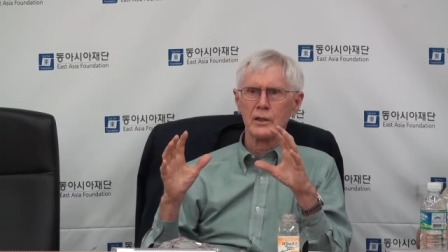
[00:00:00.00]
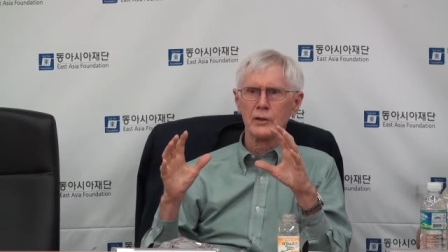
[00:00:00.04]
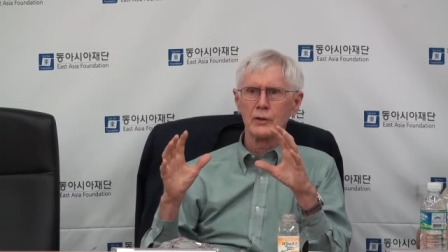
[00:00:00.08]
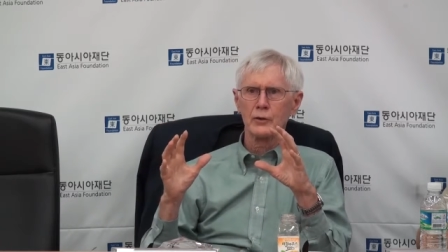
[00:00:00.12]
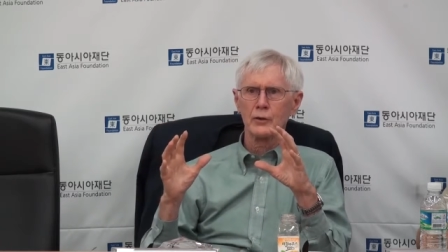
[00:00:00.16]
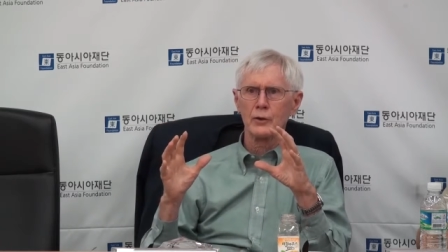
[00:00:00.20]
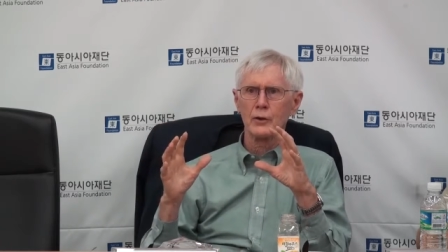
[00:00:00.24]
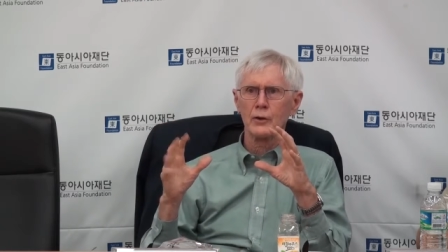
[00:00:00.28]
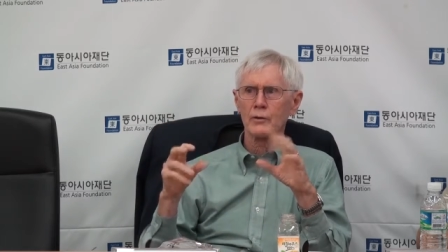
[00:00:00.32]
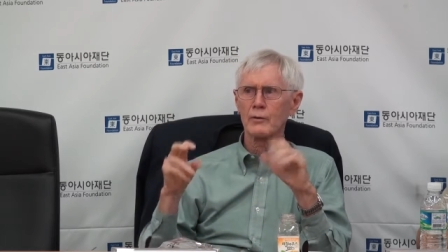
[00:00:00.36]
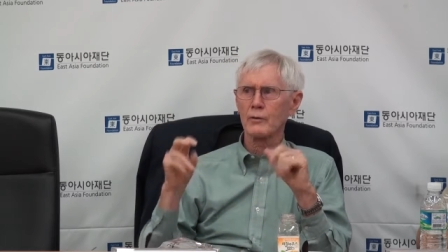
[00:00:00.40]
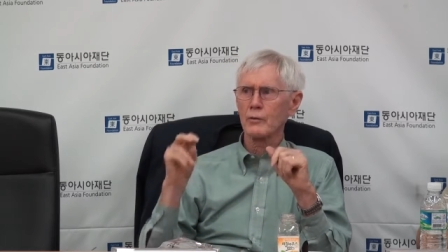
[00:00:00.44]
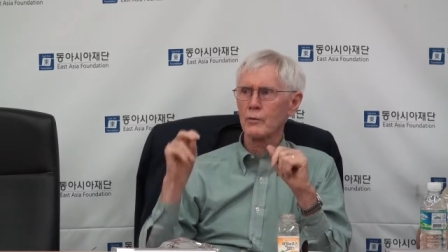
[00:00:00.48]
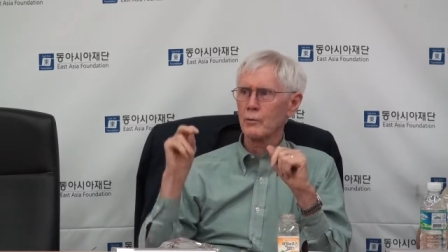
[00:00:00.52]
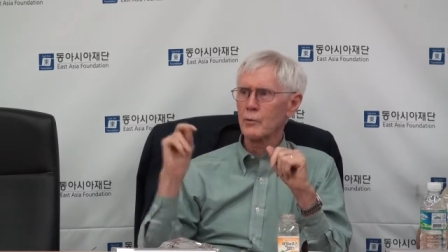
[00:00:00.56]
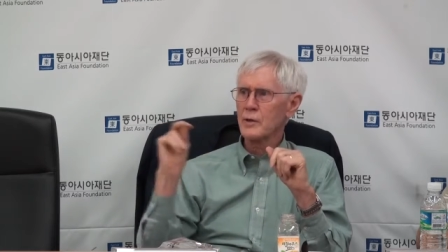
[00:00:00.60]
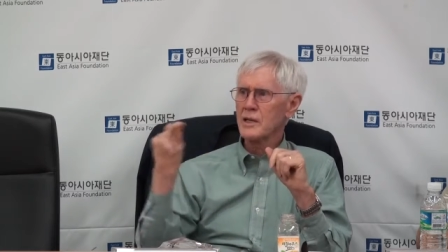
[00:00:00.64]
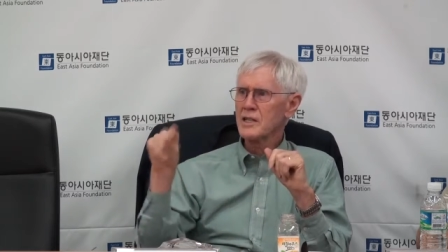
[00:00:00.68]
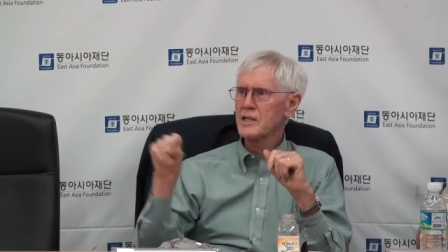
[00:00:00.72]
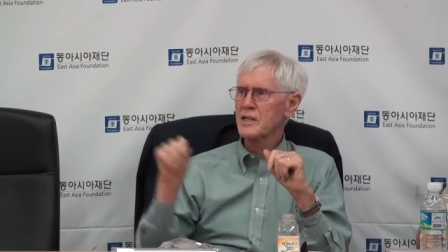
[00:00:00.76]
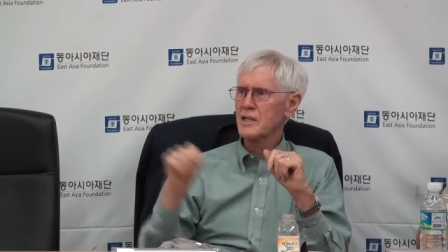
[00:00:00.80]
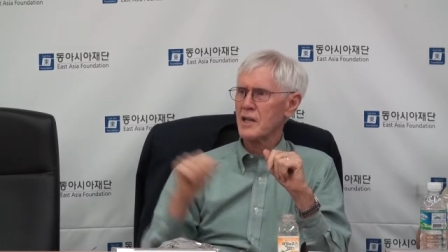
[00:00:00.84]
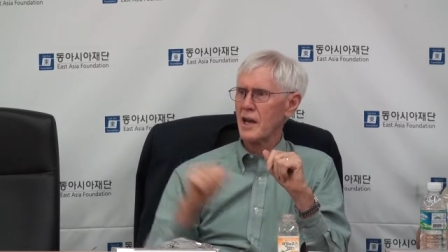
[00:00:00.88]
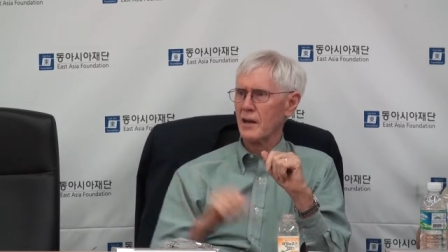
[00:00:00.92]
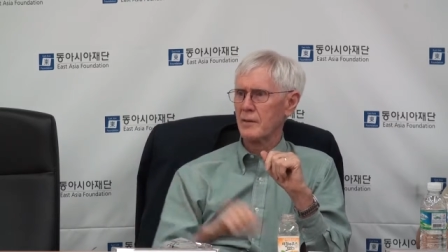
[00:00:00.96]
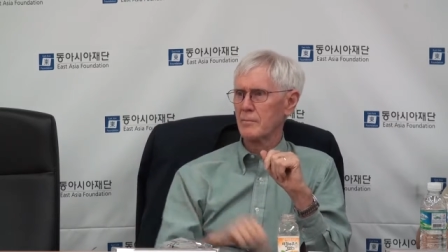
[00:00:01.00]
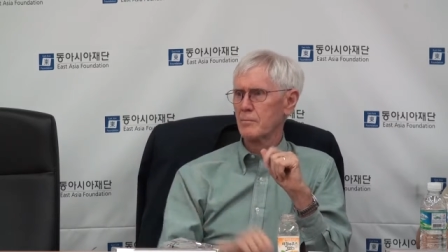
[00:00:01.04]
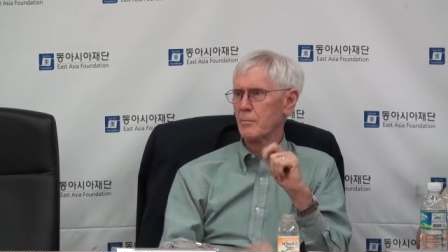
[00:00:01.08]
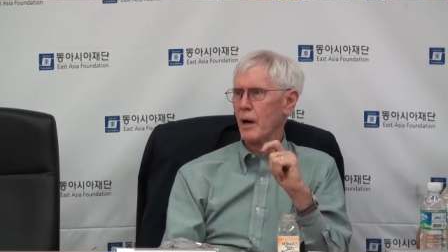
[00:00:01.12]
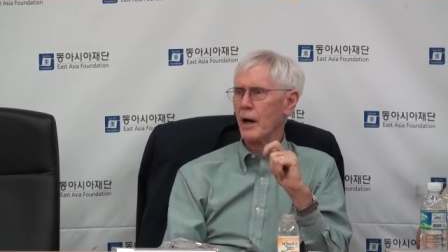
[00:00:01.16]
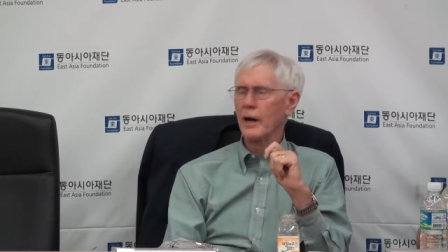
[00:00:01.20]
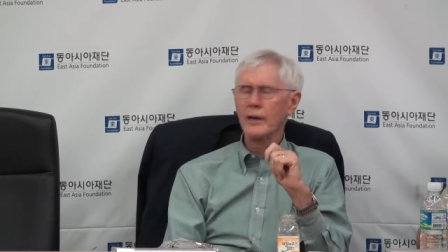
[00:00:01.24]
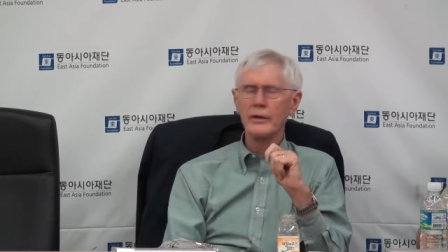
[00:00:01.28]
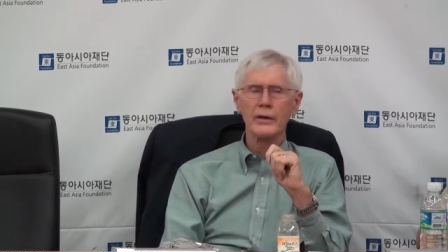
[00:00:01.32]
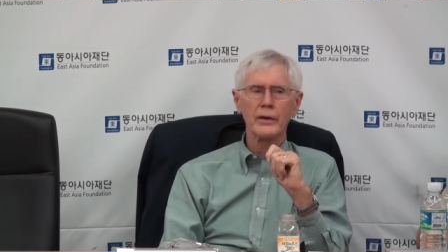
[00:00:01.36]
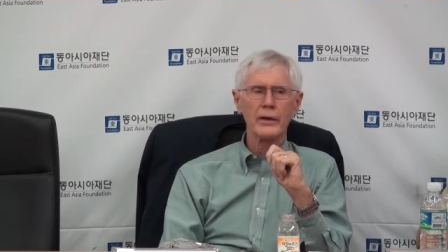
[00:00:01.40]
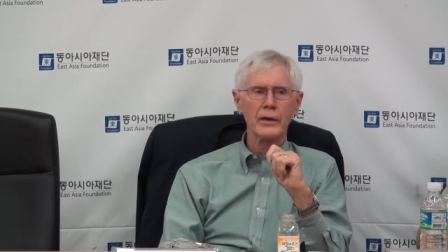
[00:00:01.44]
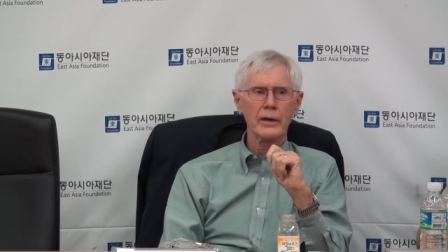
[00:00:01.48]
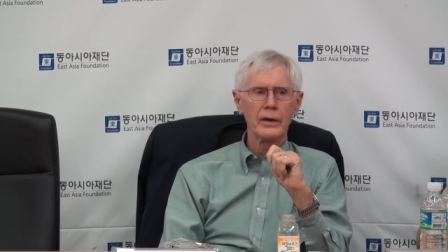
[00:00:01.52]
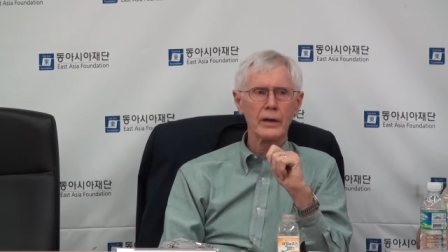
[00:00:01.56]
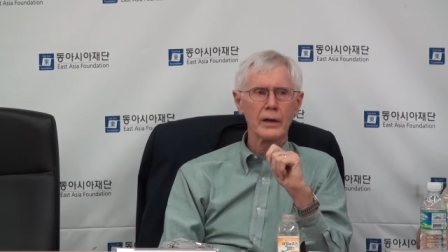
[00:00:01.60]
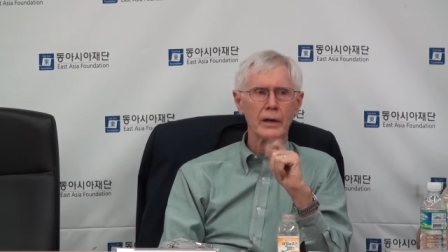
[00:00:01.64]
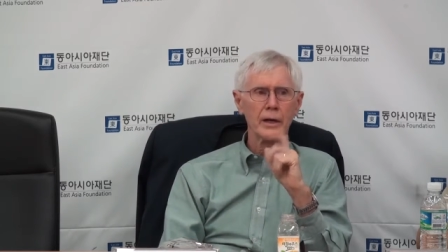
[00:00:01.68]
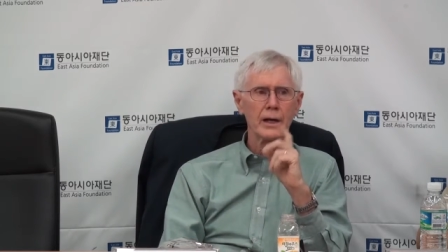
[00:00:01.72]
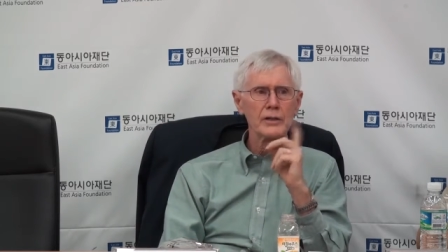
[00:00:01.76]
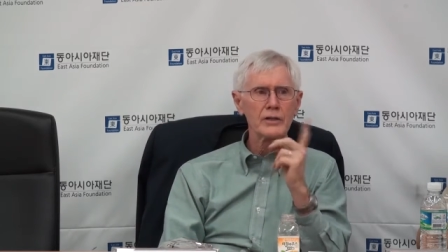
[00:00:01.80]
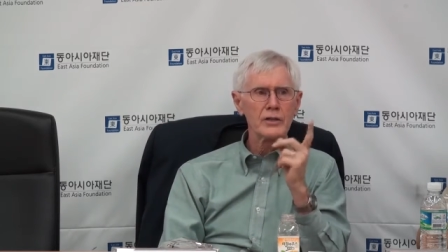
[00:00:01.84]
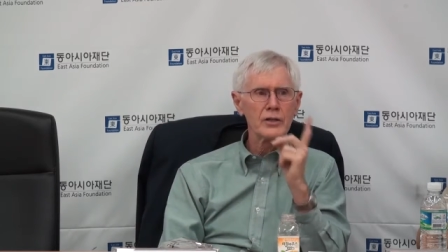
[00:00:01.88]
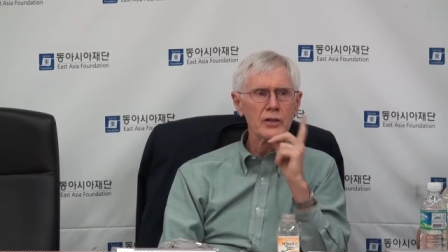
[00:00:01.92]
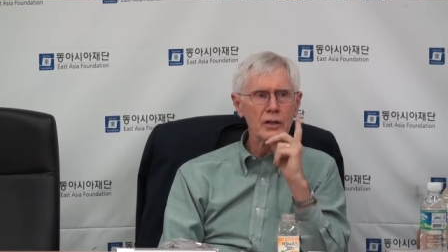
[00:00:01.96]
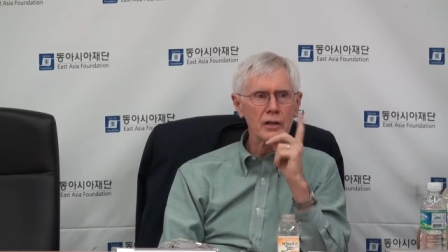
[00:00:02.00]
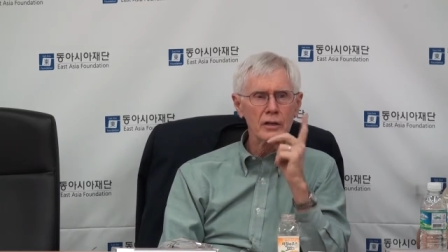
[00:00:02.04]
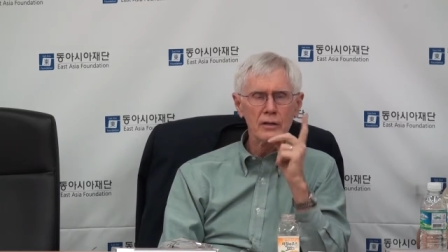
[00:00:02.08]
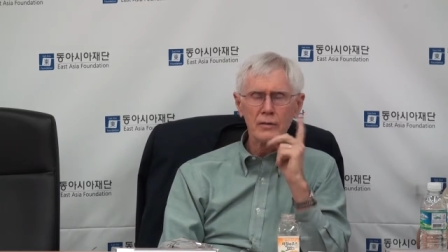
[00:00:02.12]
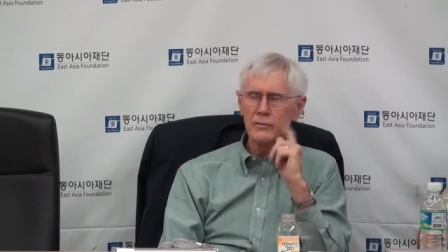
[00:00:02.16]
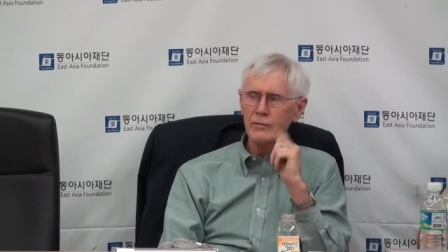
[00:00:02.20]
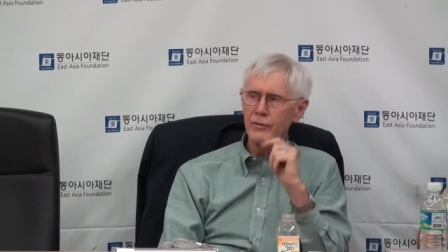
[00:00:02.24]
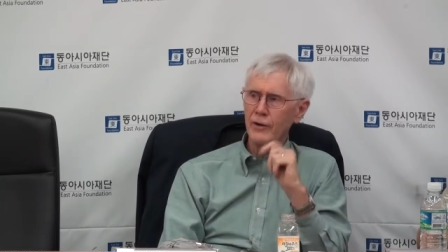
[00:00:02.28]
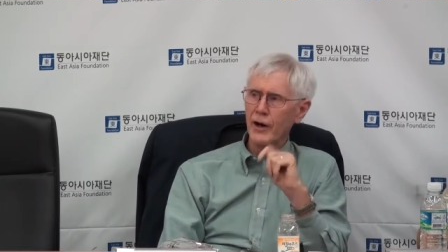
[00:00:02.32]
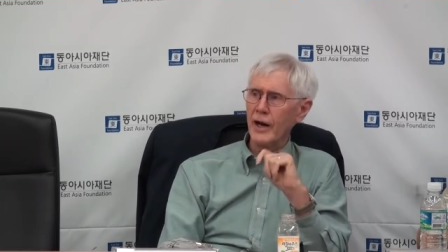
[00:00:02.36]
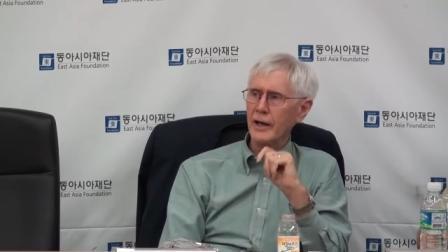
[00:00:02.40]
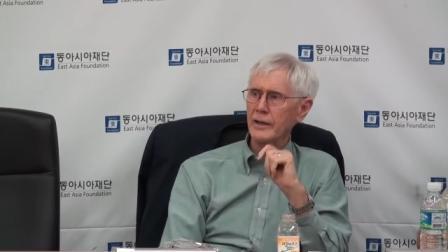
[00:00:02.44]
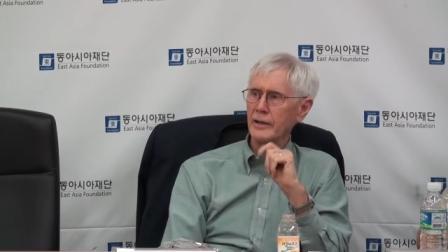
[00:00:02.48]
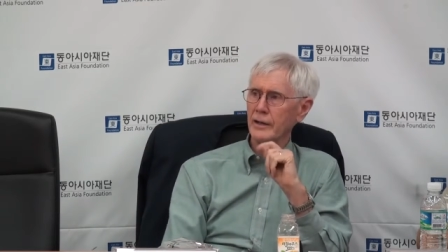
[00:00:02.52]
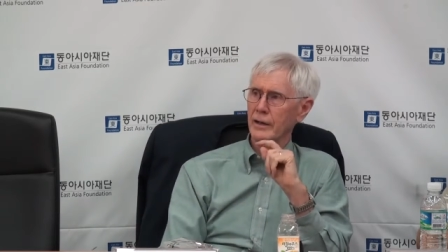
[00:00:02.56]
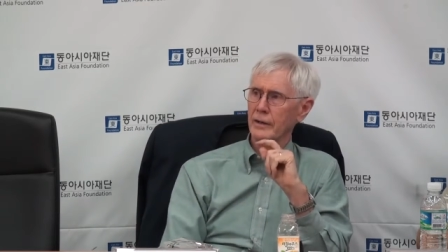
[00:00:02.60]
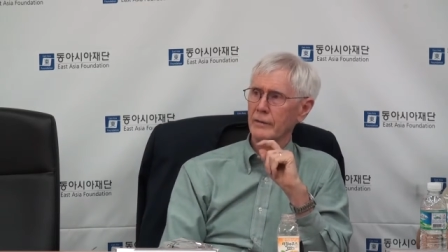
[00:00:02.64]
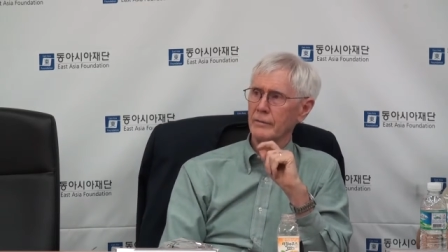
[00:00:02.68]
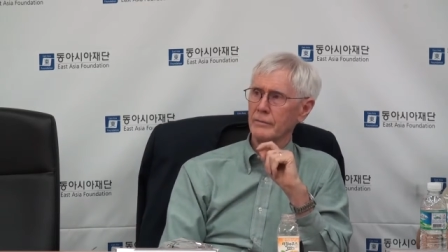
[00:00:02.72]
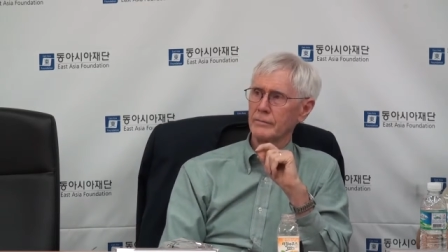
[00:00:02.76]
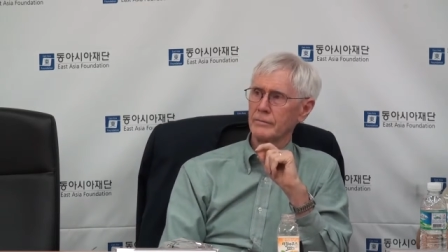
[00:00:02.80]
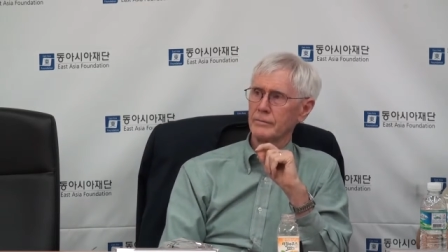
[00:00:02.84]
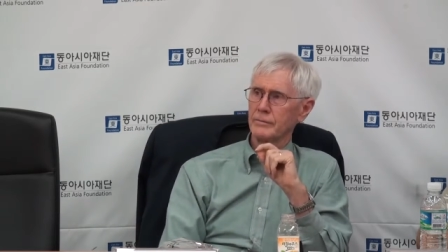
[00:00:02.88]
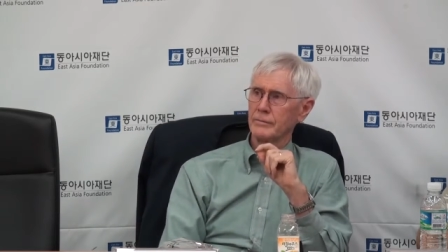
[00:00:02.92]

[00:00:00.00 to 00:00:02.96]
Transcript: sort of reset button, and she didn't find it.